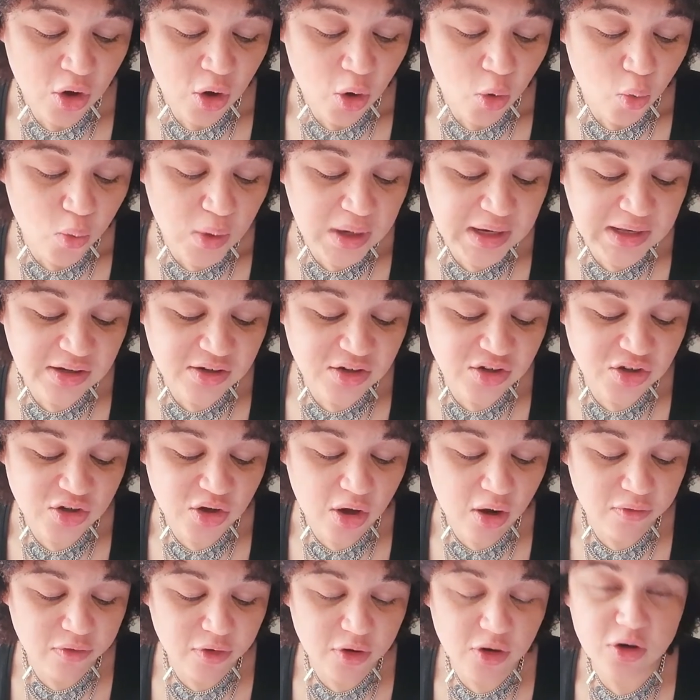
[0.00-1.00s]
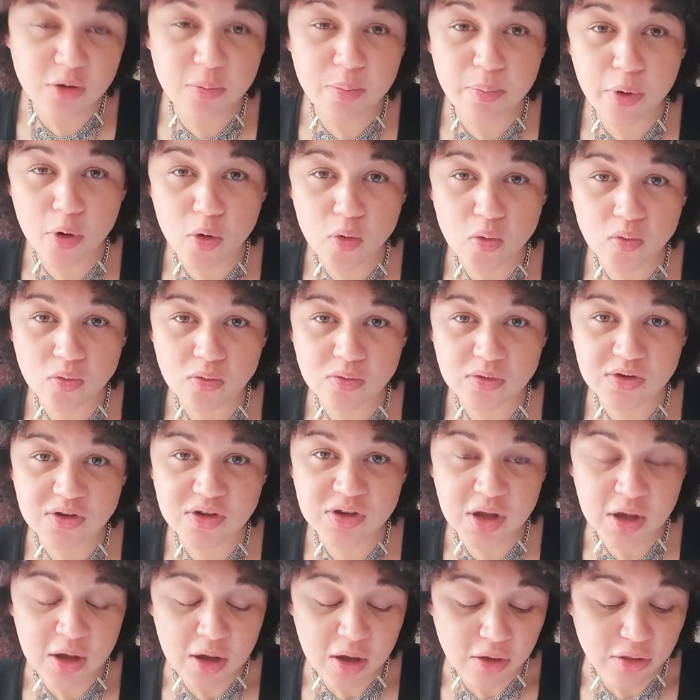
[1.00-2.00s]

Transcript: we discovered bones